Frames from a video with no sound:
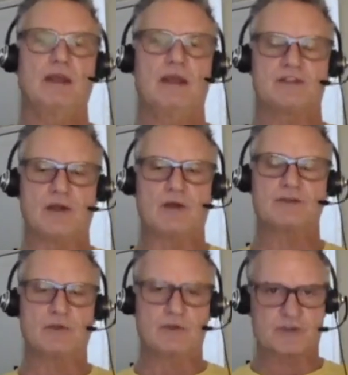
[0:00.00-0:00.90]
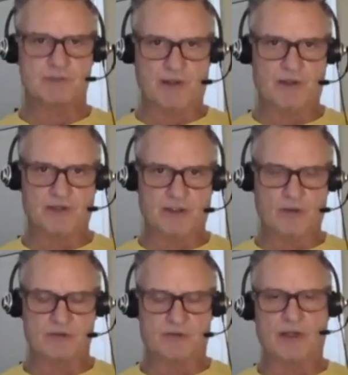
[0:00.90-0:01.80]
It's also a spirit that
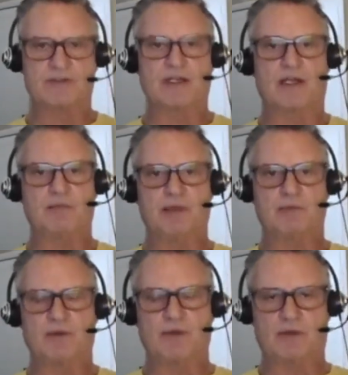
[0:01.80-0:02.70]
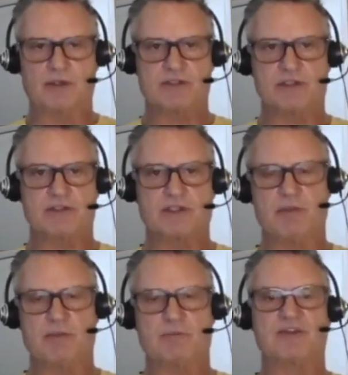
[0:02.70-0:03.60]
goes around telling people that Christians can
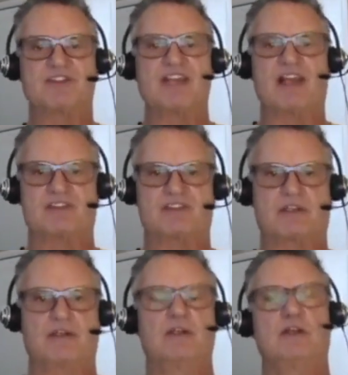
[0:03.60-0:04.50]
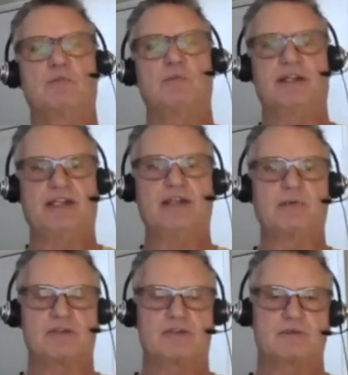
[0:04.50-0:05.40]
be possessed by
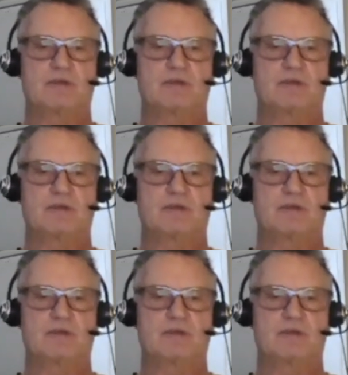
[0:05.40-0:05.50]
demons,